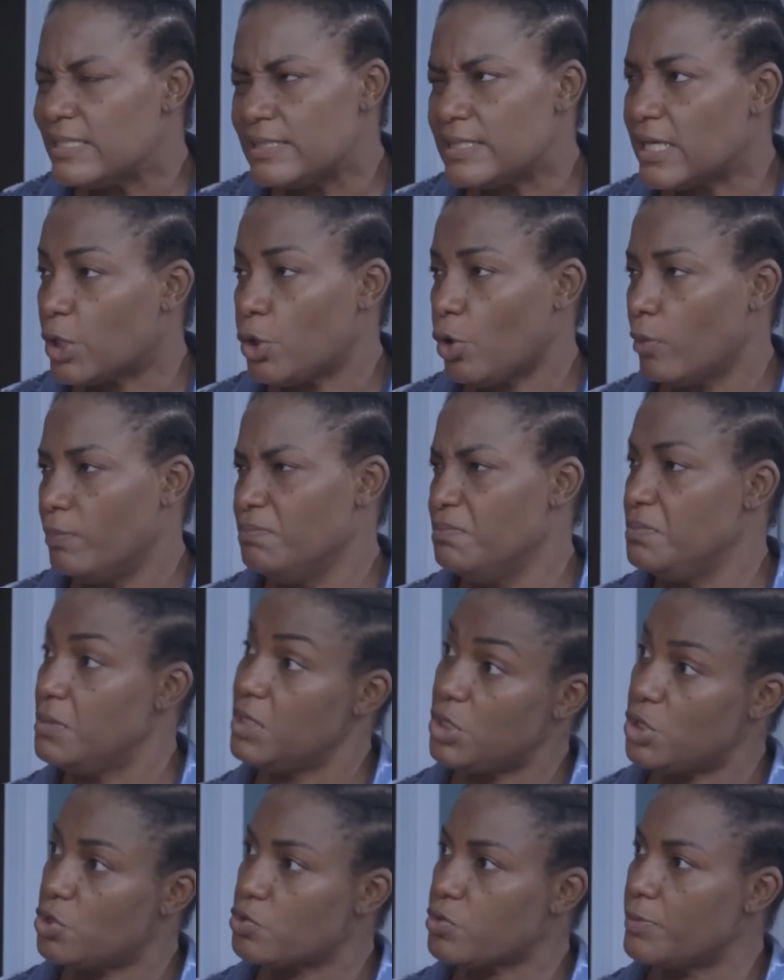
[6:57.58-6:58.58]
take your
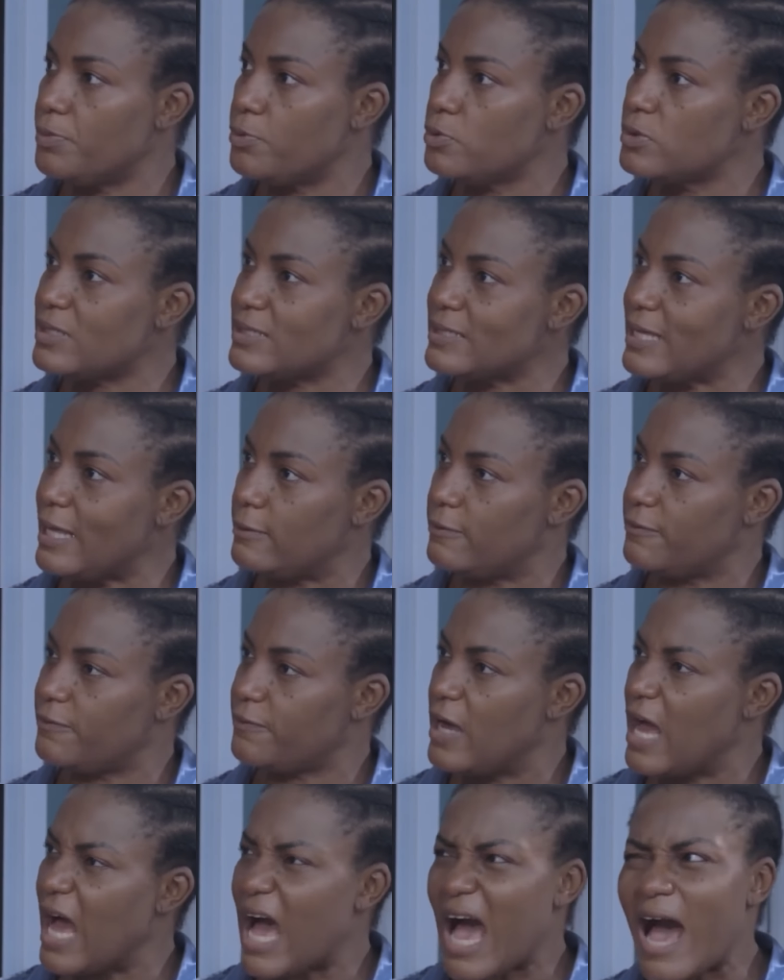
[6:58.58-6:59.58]
miserable
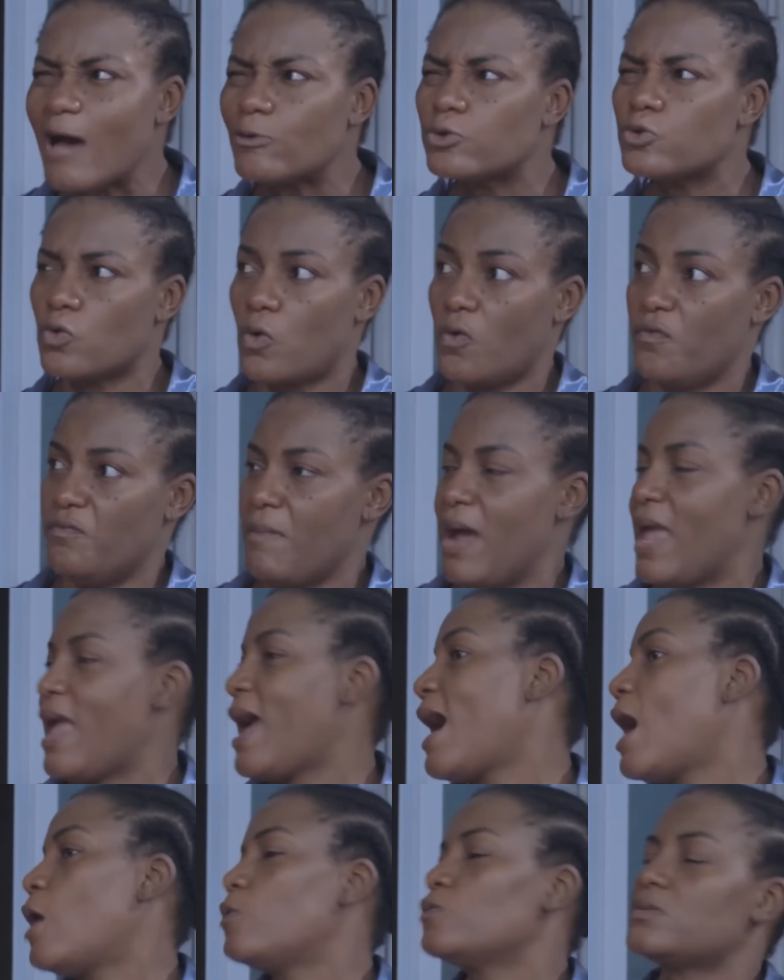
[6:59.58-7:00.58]
self out of my
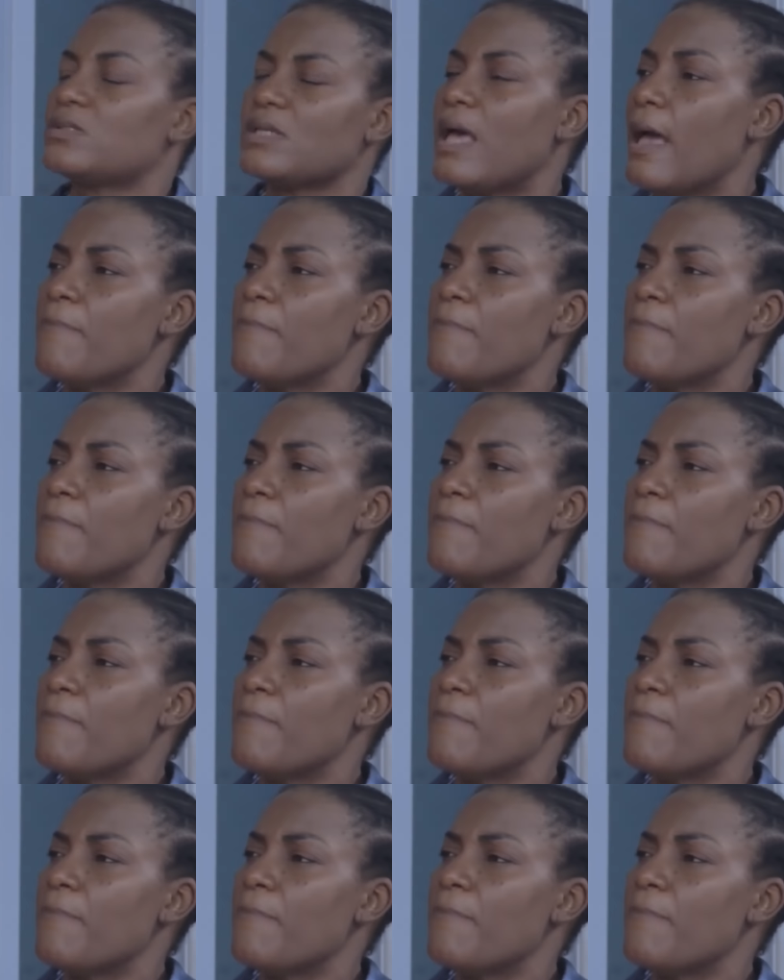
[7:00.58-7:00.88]
house